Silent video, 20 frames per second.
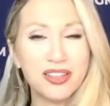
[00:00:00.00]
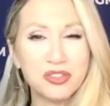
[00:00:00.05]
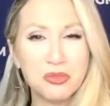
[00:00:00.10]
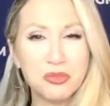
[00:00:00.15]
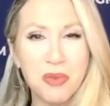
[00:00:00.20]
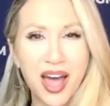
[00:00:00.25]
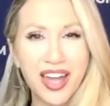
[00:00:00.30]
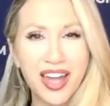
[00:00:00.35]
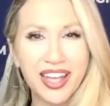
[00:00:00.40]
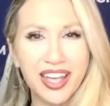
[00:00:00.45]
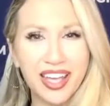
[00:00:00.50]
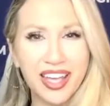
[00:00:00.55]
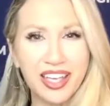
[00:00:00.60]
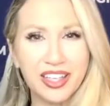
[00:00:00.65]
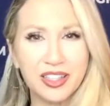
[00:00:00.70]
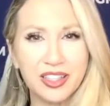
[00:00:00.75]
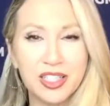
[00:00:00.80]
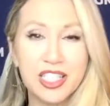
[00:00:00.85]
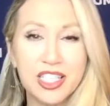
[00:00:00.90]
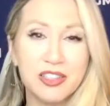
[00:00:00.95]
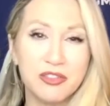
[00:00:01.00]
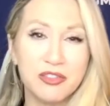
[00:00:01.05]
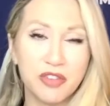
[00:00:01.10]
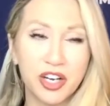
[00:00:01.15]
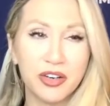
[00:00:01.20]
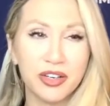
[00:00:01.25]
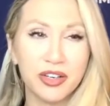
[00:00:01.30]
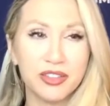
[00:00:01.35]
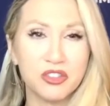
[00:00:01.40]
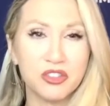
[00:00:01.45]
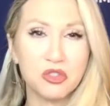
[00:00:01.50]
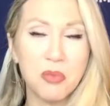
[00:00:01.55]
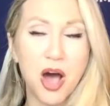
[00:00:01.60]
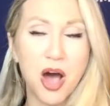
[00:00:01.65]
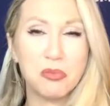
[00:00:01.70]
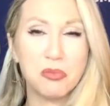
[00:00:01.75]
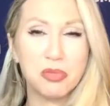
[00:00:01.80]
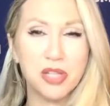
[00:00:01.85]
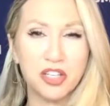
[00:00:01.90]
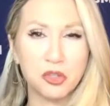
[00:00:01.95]
money very
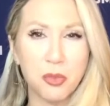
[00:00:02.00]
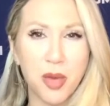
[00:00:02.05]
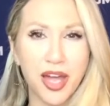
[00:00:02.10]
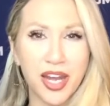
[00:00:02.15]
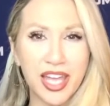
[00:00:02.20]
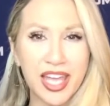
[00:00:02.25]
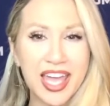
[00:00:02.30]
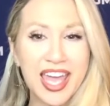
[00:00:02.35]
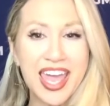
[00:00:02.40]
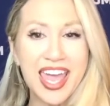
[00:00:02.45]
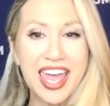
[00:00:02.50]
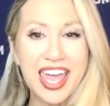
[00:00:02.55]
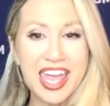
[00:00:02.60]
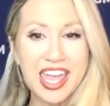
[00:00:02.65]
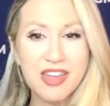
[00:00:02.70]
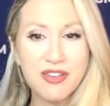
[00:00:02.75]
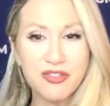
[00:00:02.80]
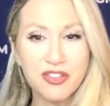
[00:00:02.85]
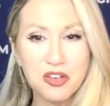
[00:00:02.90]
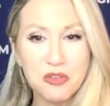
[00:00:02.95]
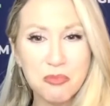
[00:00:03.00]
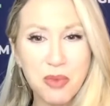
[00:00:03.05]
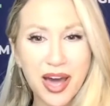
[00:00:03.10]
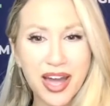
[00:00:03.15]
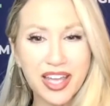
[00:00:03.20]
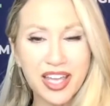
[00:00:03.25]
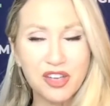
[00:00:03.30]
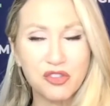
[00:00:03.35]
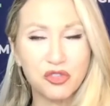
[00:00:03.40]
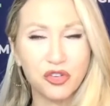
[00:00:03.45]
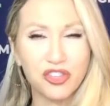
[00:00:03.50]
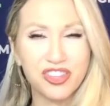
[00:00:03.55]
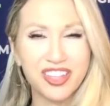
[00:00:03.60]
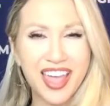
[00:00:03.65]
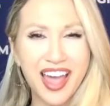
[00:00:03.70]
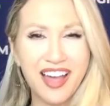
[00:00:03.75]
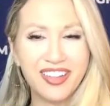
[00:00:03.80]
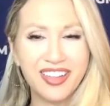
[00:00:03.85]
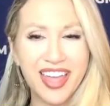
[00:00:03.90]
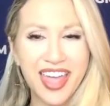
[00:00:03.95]
small plus money, even money for the
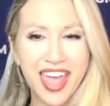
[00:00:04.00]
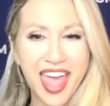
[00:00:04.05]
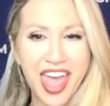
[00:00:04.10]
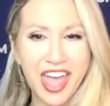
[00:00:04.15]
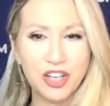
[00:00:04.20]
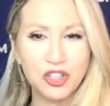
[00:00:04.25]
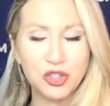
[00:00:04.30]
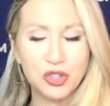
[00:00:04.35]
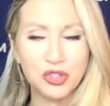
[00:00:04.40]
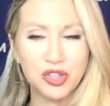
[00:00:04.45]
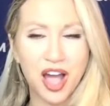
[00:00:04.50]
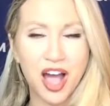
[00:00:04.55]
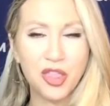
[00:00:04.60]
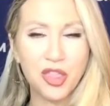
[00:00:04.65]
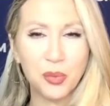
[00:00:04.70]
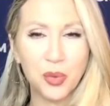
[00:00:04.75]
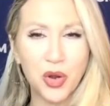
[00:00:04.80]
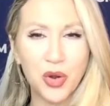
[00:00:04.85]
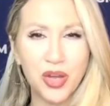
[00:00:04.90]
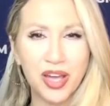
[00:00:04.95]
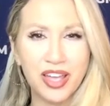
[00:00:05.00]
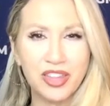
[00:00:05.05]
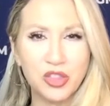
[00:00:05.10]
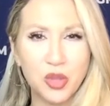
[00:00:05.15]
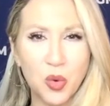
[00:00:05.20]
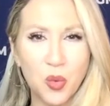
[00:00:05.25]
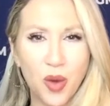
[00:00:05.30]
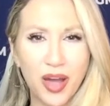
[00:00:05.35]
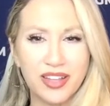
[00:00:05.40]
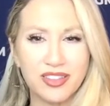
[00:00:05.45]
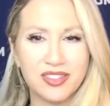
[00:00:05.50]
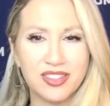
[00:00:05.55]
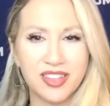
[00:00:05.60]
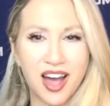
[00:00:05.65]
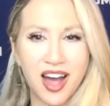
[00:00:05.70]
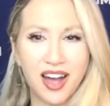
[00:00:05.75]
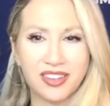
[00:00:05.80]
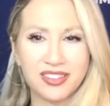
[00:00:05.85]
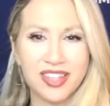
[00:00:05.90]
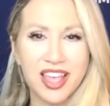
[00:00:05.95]
LA Angels on the road at the White
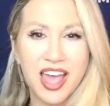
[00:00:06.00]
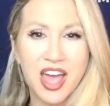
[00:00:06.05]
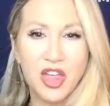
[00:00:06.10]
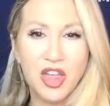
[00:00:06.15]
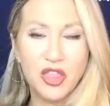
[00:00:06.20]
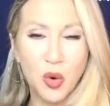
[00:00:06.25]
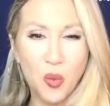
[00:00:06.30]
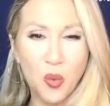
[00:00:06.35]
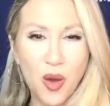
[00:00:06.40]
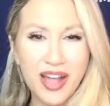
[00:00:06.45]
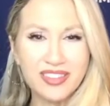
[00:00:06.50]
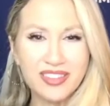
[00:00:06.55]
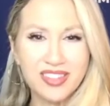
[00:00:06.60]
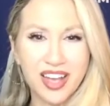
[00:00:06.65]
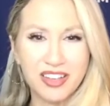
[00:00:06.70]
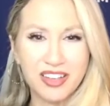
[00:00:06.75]
Sox. The White Sox